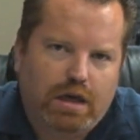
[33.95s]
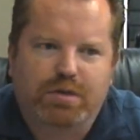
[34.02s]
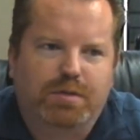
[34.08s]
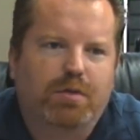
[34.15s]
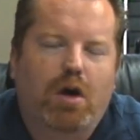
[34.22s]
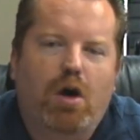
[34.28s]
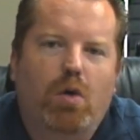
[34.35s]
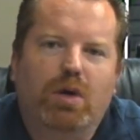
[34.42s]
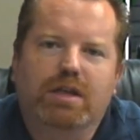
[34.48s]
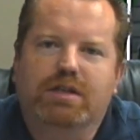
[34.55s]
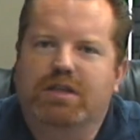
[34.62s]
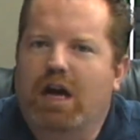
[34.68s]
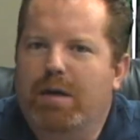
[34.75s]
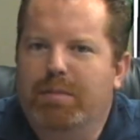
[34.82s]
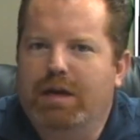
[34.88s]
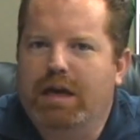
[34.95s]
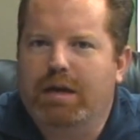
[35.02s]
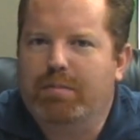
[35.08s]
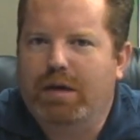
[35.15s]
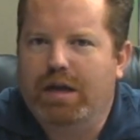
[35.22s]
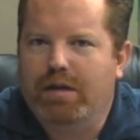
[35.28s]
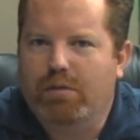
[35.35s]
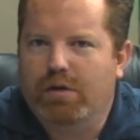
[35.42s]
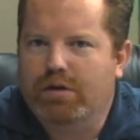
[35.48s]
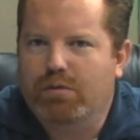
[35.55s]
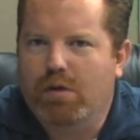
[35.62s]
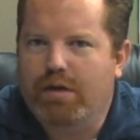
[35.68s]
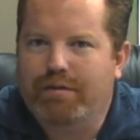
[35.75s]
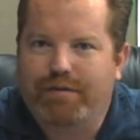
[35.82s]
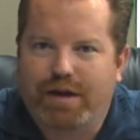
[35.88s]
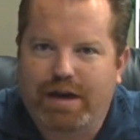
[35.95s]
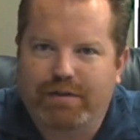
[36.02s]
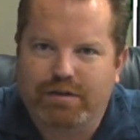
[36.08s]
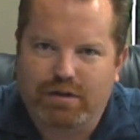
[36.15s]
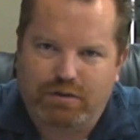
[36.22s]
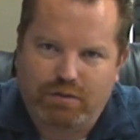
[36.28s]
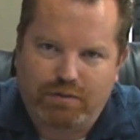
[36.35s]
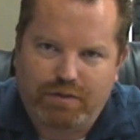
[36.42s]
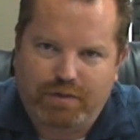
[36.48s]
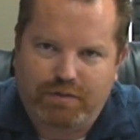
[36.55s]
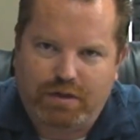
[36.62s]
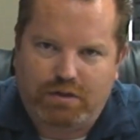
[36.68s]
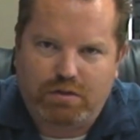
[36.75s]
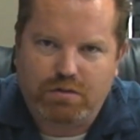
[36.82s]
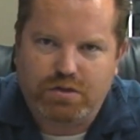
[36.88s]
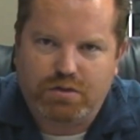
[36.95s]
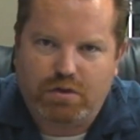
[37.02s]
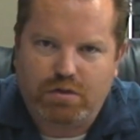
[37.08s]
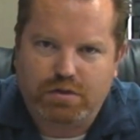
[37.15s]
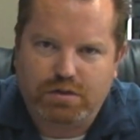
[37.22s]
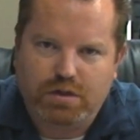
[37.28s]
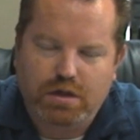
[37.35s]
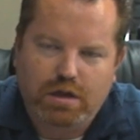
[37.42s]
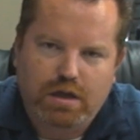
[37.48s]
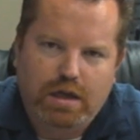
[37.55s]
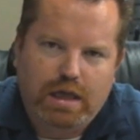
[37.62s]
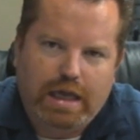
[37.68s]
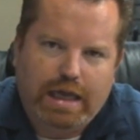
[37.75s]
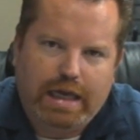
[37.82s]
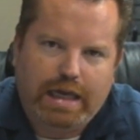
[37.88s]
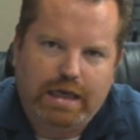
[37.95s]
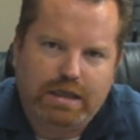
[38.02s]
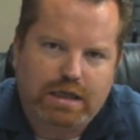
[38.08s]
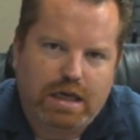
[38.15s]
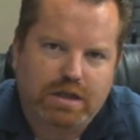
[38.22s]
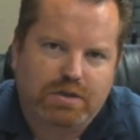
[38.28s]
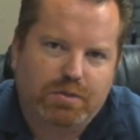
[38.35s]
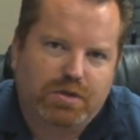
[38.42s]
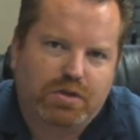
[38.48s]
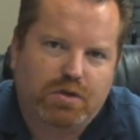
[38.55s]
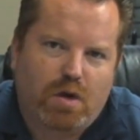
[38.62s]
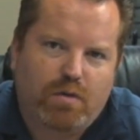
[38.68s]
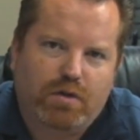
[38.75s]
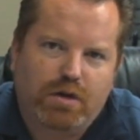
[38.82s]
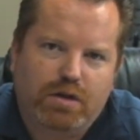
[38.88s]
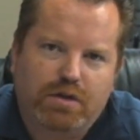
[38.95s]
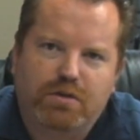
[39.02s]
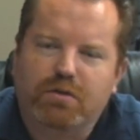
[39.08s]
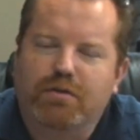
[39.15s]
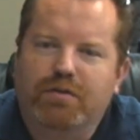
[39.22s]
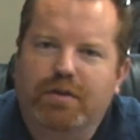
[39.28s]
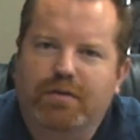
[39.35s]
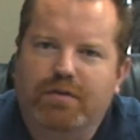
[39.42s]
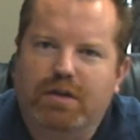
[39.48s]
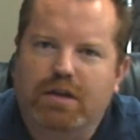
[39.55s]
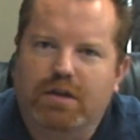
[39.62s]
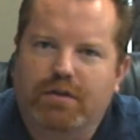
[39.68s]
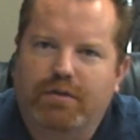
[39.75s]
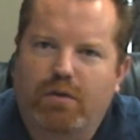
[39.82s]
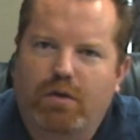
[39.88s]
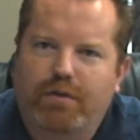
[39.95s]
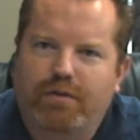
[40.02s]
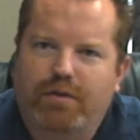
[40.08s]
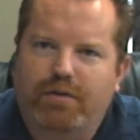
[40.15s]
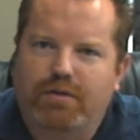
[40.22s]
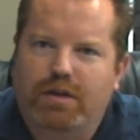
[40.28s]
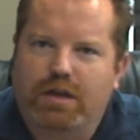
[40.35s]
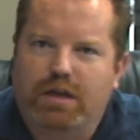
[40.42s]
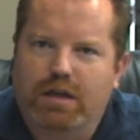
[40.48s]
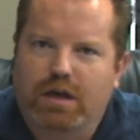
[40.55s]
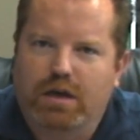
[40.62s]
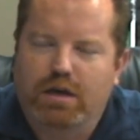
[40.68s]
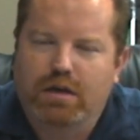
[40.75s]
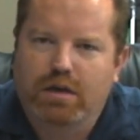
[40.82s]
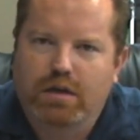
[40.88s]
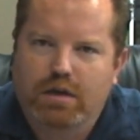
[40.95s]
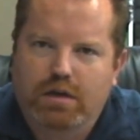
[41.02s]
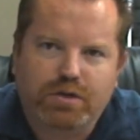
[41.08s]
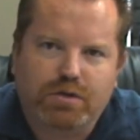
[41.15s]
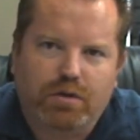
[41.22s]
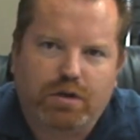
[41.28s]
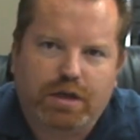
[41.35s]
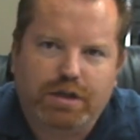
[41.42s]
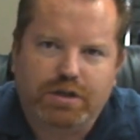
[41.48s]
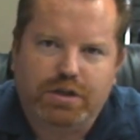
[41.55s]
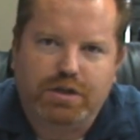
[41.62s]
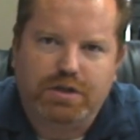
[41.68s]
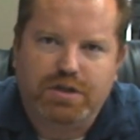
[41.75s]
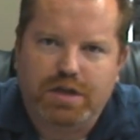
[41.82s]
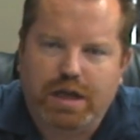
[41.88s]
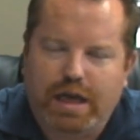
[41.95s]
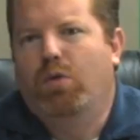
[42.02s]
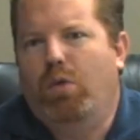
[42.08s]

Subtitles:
It was always dominated by the 125 and the 250 two-strokes, and it's kind of switched over to the 250 and the 450 four-stroke engines.